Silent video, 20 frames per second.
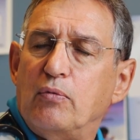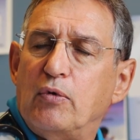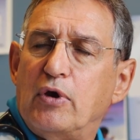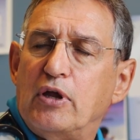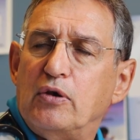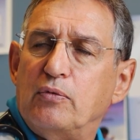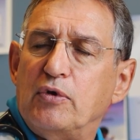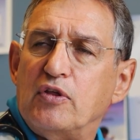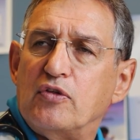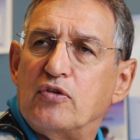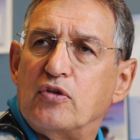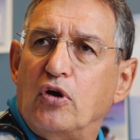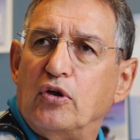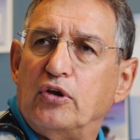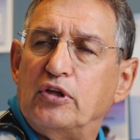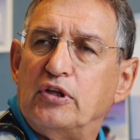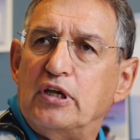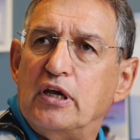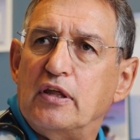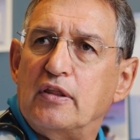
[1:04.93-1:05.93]
When we
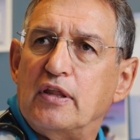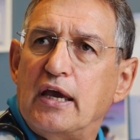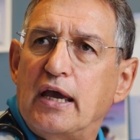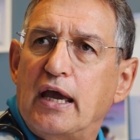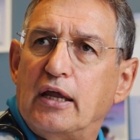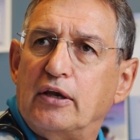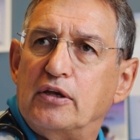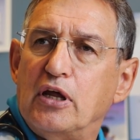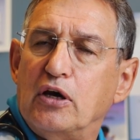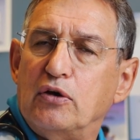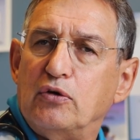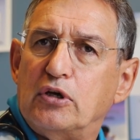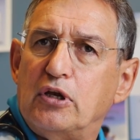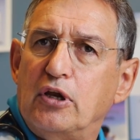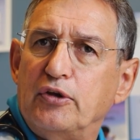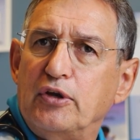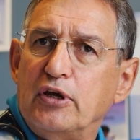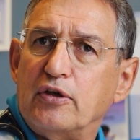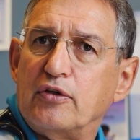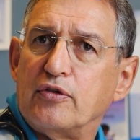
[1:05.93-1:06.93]
started here, they had no
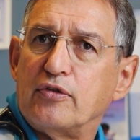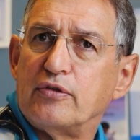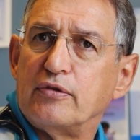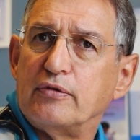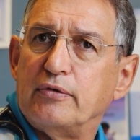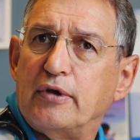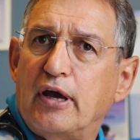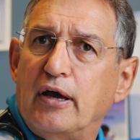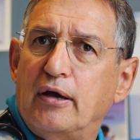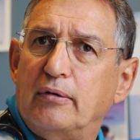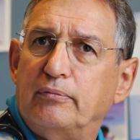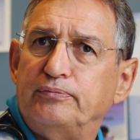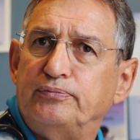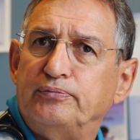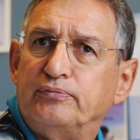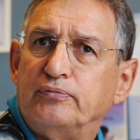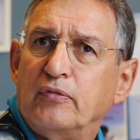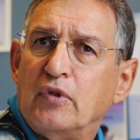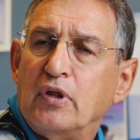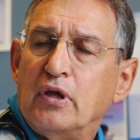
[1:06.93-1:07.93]
clinics.
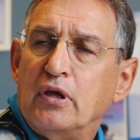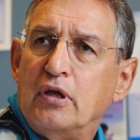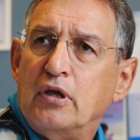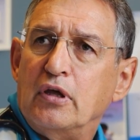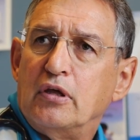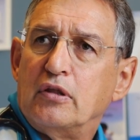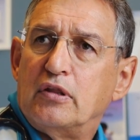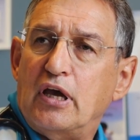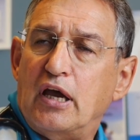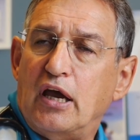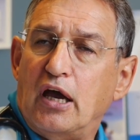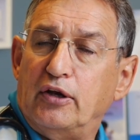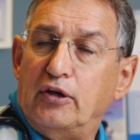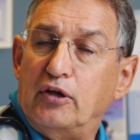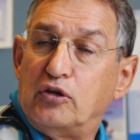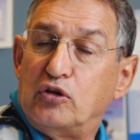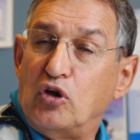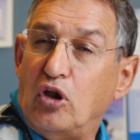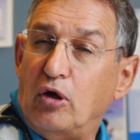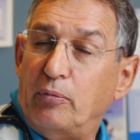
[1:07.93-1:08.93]
They're
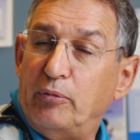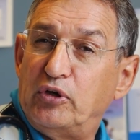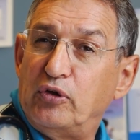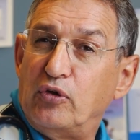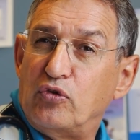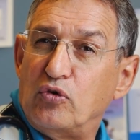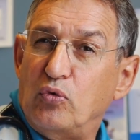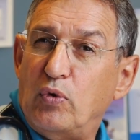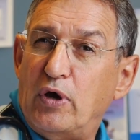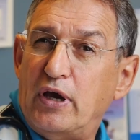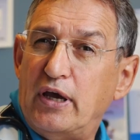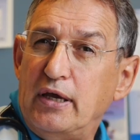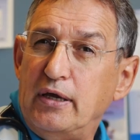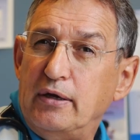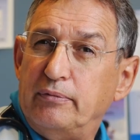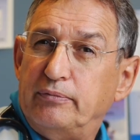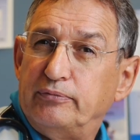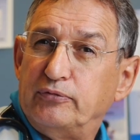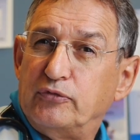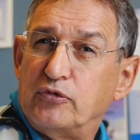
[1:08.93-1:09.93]
100 kilometers away,
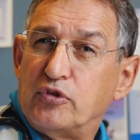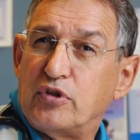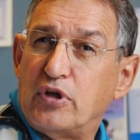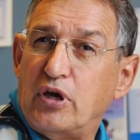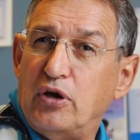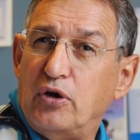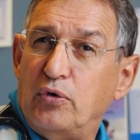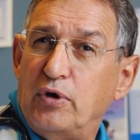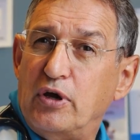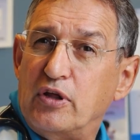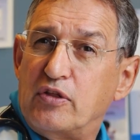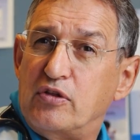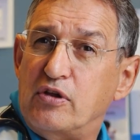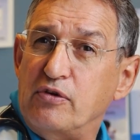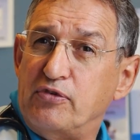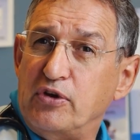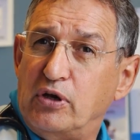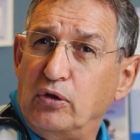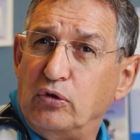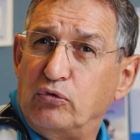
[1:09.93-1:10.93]
so it's
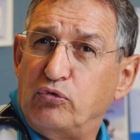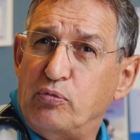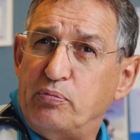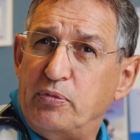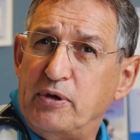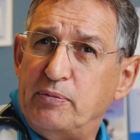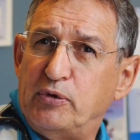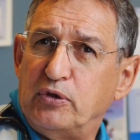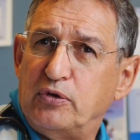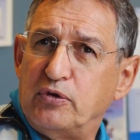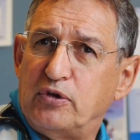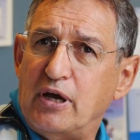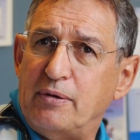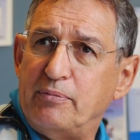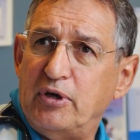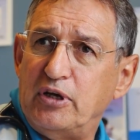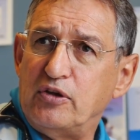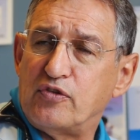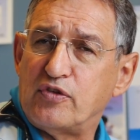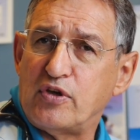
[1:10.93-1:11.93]
difficult for people to
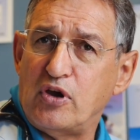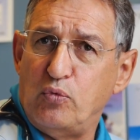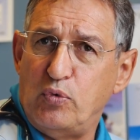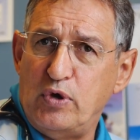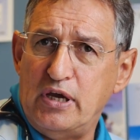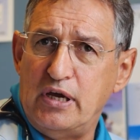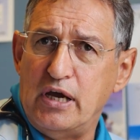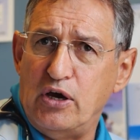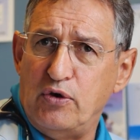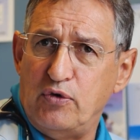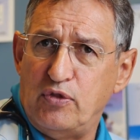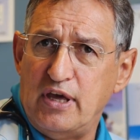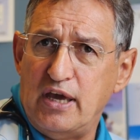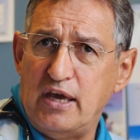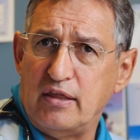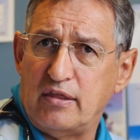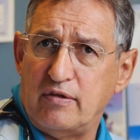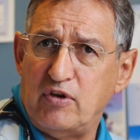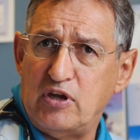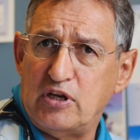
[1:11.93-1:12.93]
come in, so we go
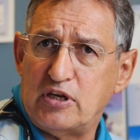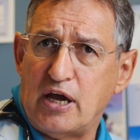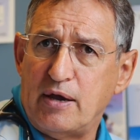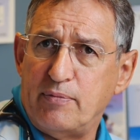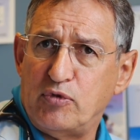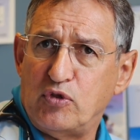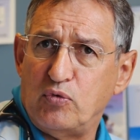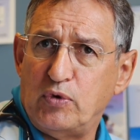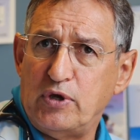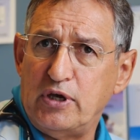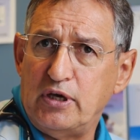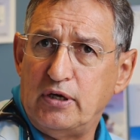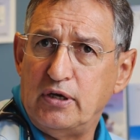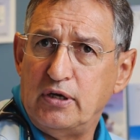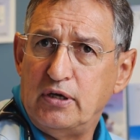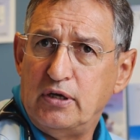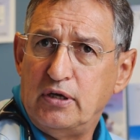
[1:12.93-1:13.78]
there 3 times a week.